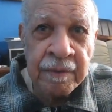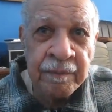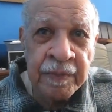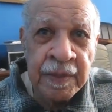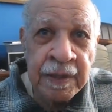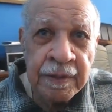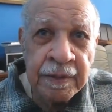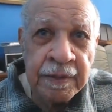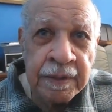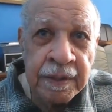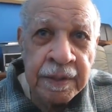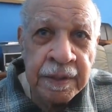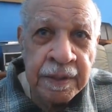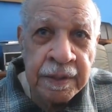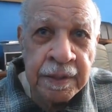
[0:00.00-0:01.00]

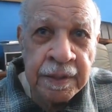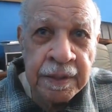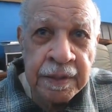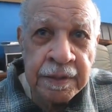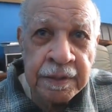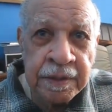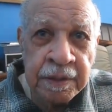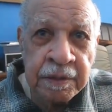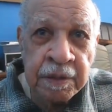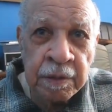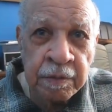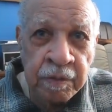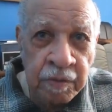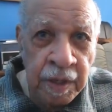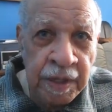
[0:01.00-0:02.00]
Mm-hmm. The
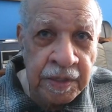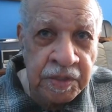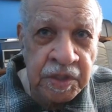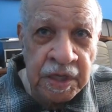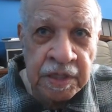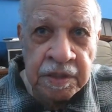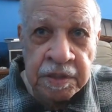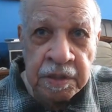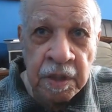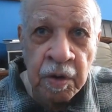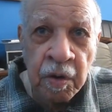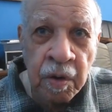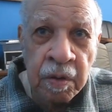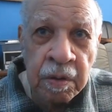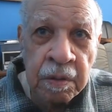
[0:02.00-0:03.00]
civil rights changed it
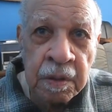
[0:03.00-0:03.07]
all.